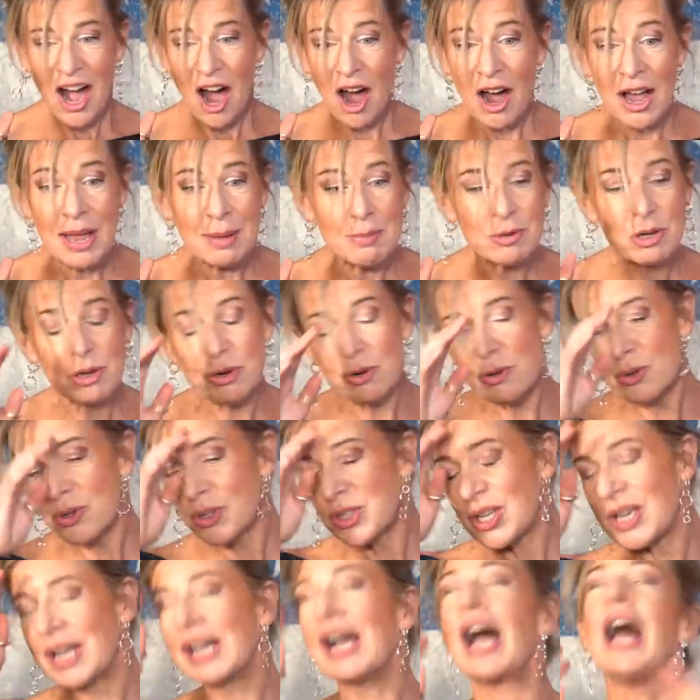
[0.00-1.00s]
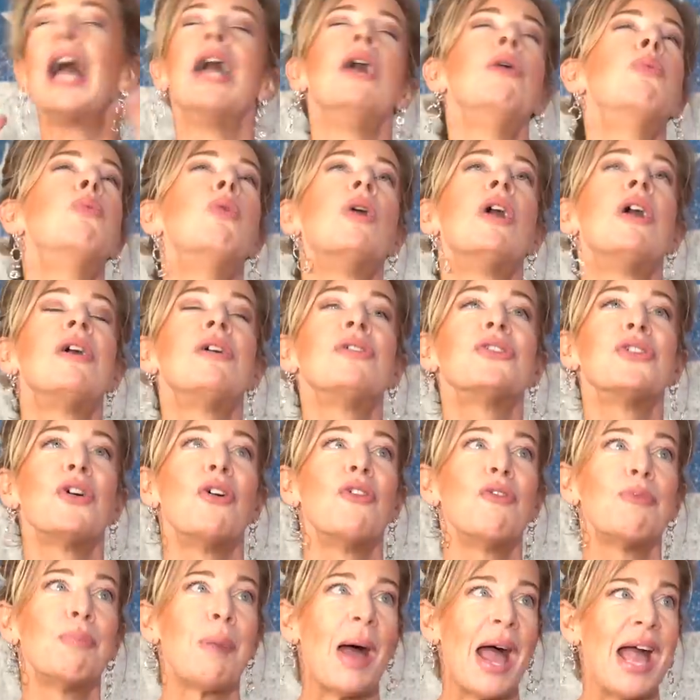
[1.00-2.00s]
I am causing a world
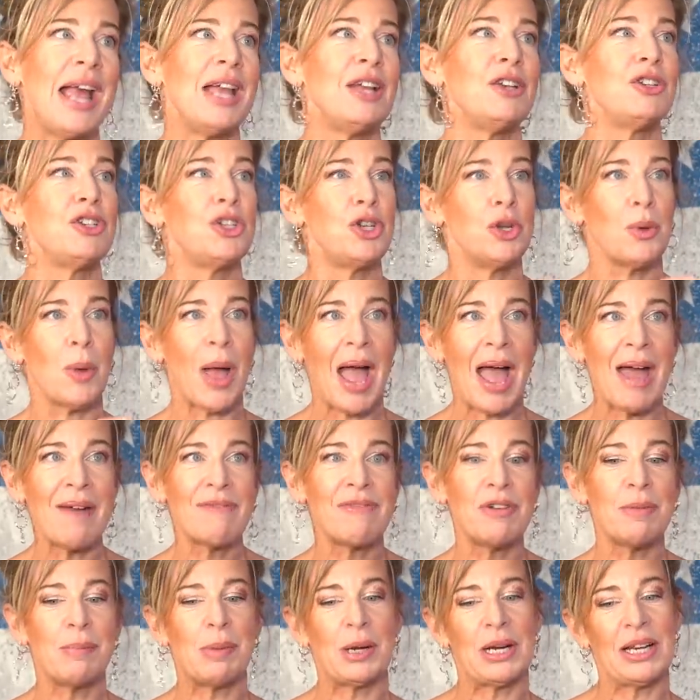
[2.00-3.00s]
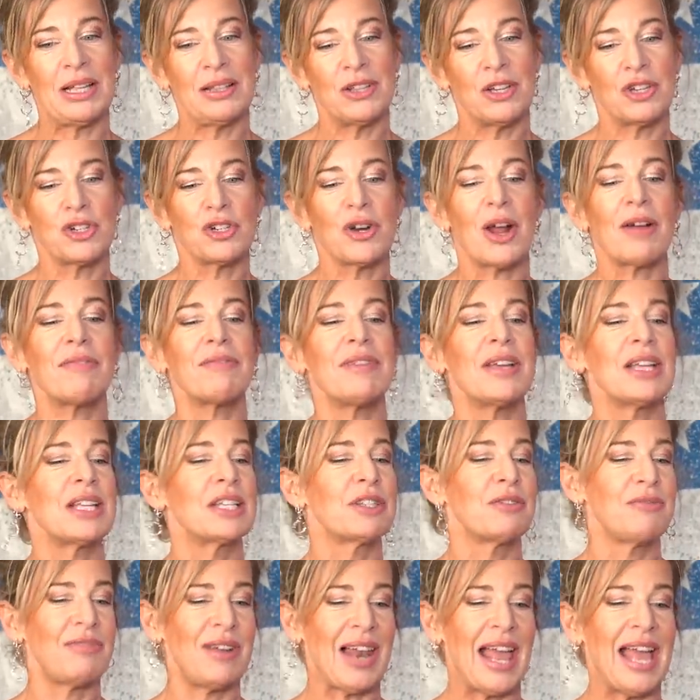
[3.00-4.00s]
of pain to everybody that
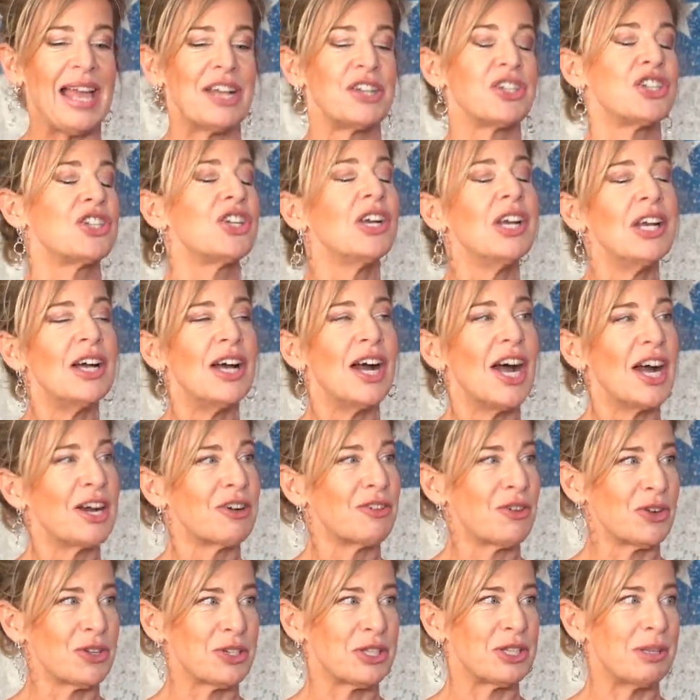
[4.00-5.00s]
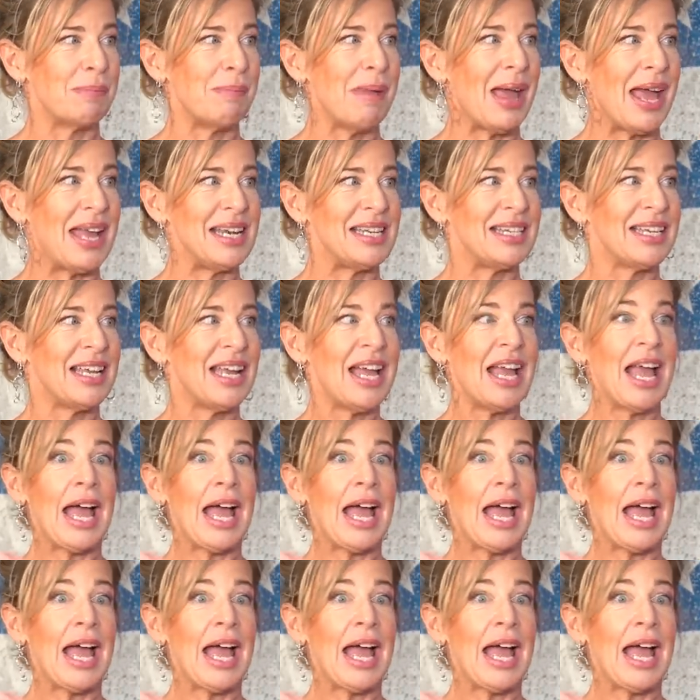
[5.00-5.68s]
traffics flesh across the Med.